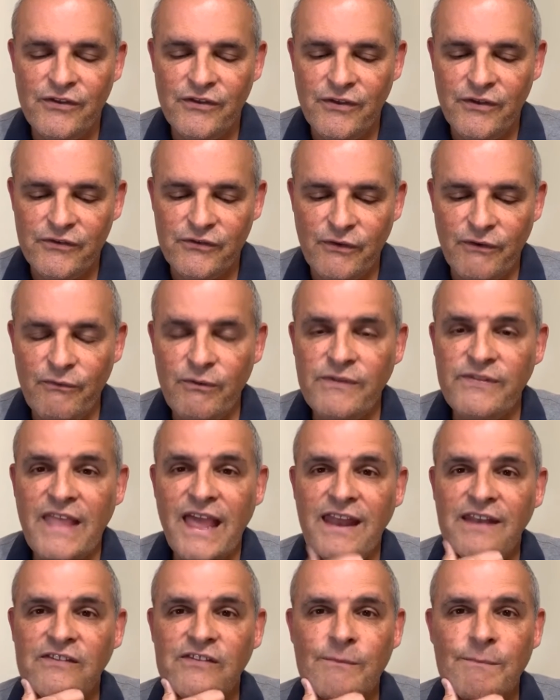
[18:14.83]
So everyone,
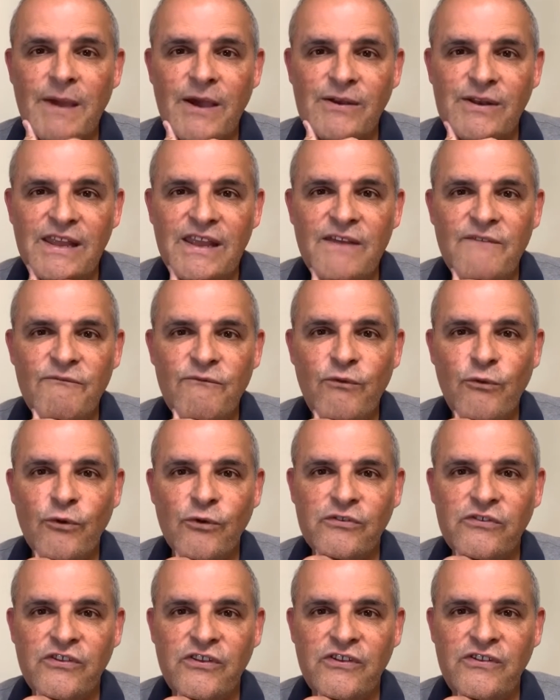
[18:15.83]
that is about it for
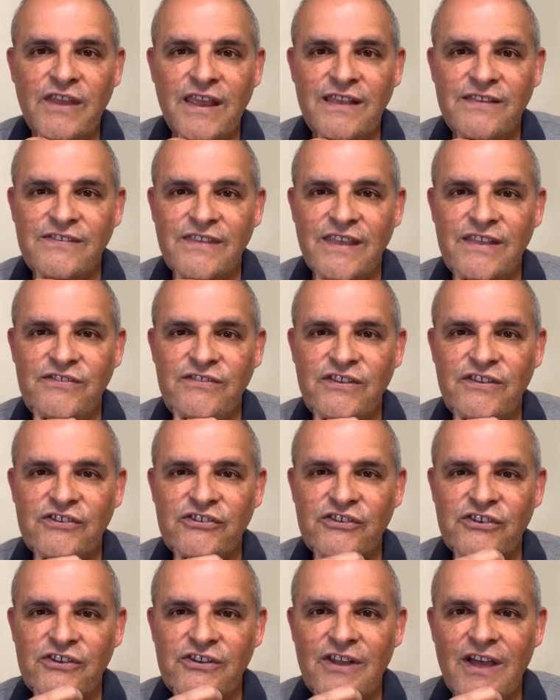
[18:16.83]
today's
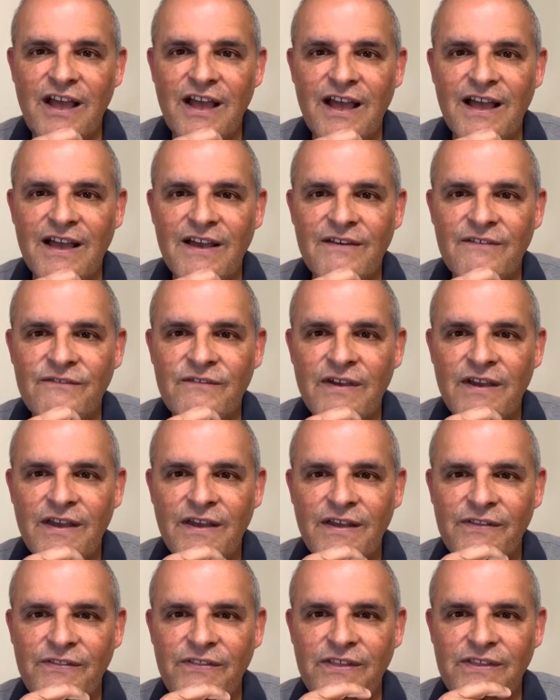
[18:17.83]
edition of
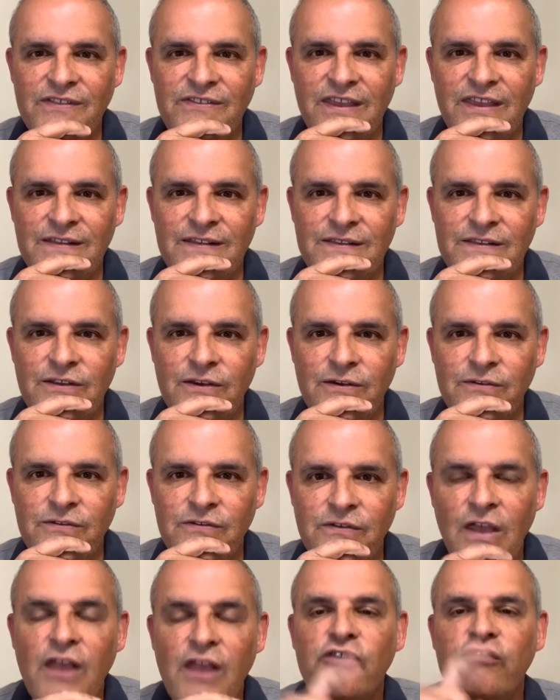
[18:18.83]
The Daily
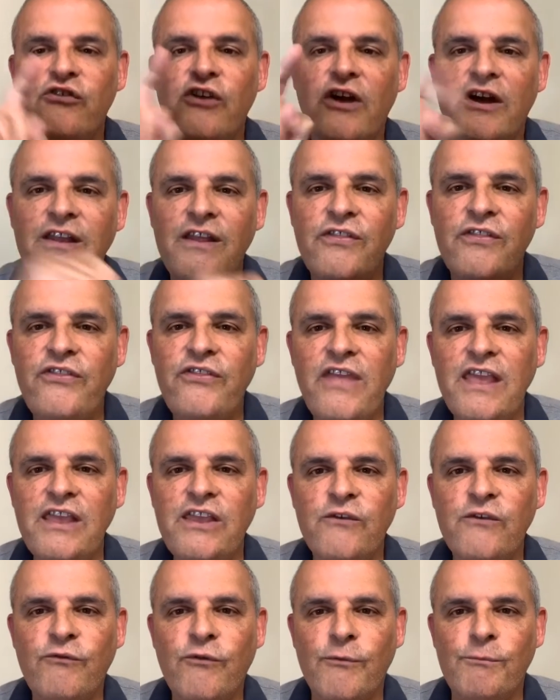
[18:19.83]
Dose. Donna, thank
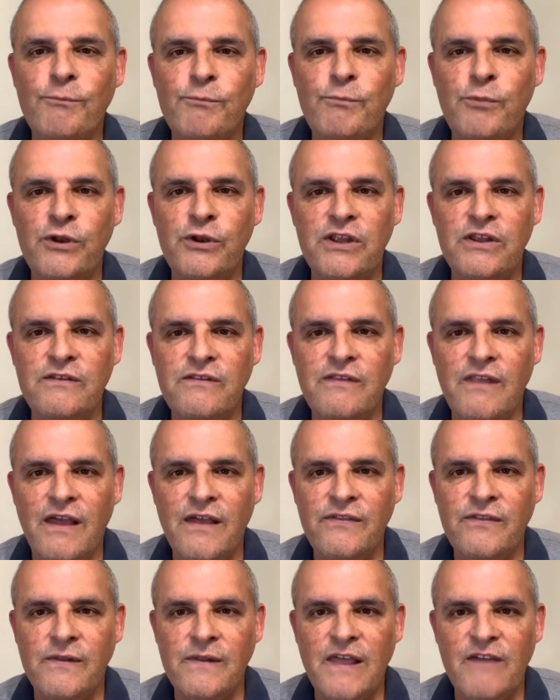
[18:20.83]
you for putting
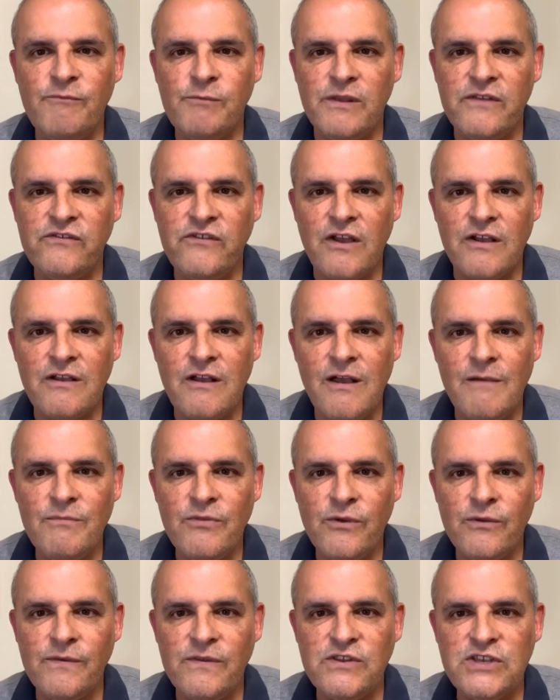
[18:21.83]
theliveplace.com
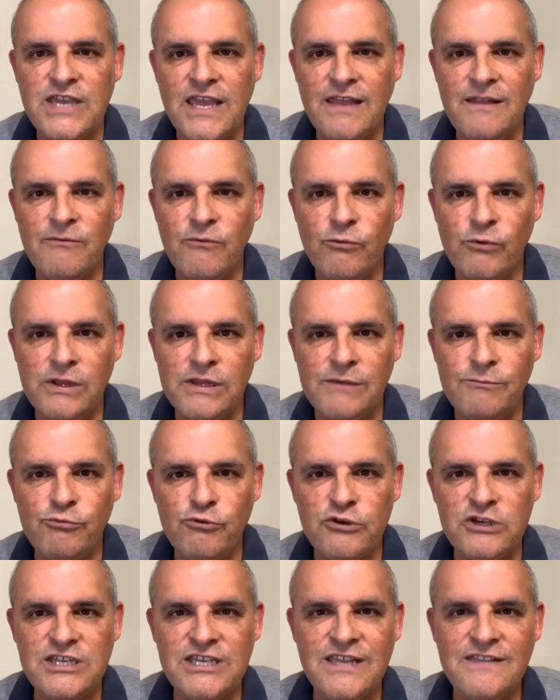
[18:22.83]
there in the chat. Really
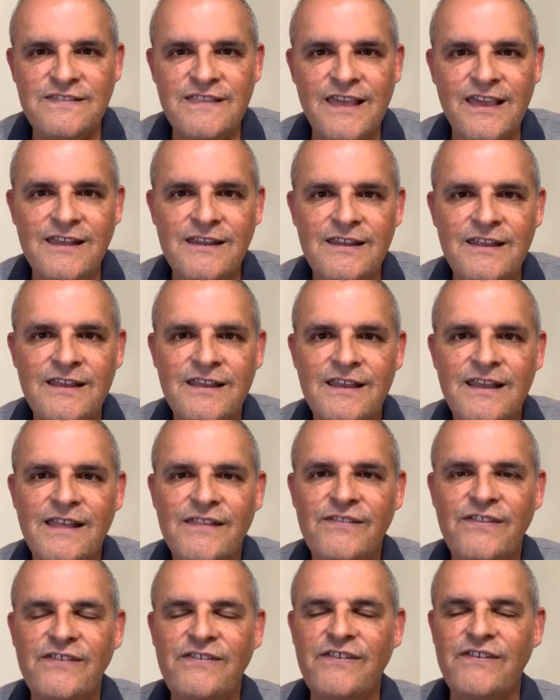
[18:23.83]
appreciate that.
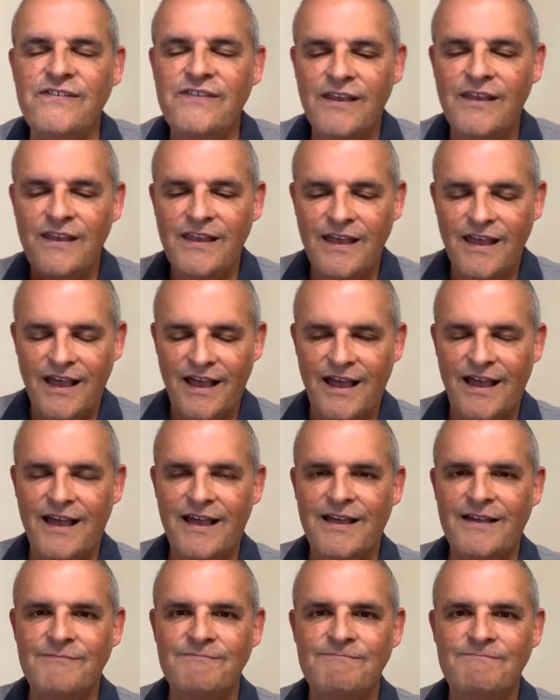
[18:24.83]
This is,
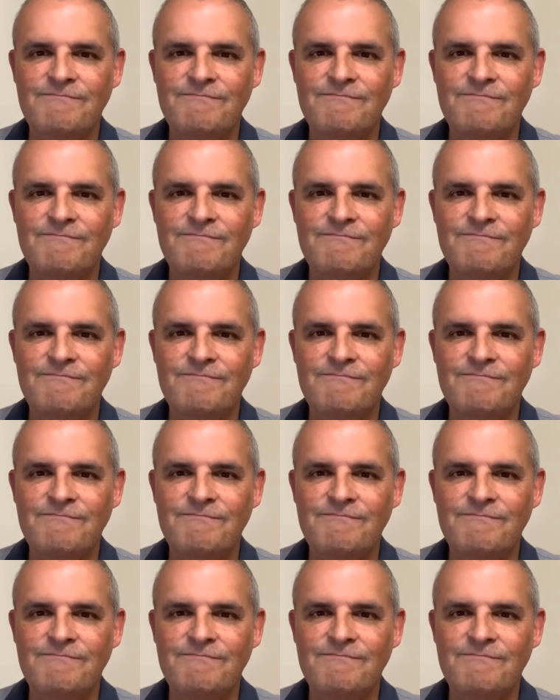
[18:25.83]
I